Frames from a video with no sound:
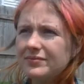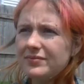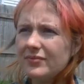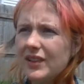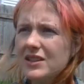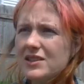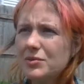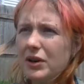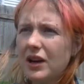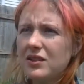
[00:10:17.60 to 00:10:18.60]
Let's see
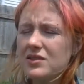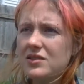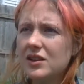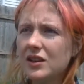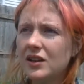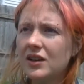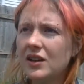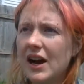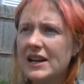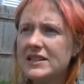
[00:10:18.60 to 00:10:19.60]
what else.
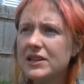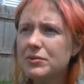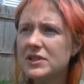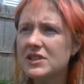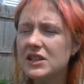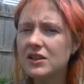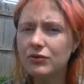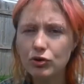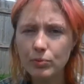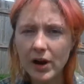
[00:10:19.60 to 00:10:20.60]
I did receive
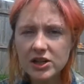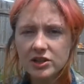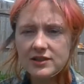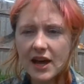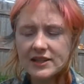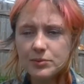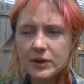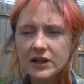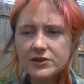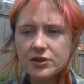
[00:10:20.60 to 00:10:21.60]
group projects last
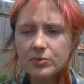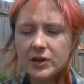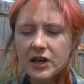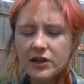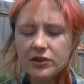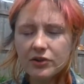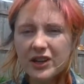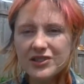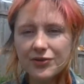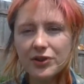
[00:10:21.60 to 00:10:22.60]
week, so you'll be getting the
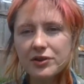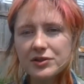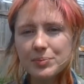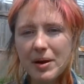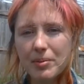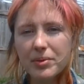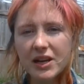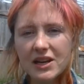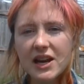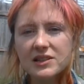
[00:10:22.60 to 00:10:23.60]
grades for those probably
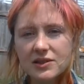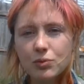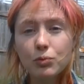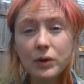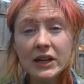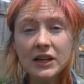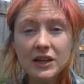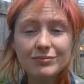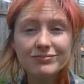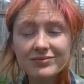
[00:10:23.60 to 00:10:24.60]
at next
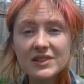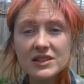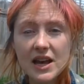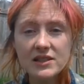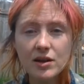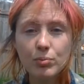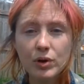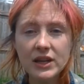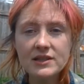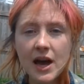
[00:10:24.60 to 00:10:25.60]
week at some
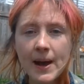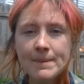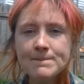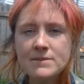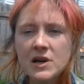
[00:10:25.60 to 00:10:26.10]
point in time.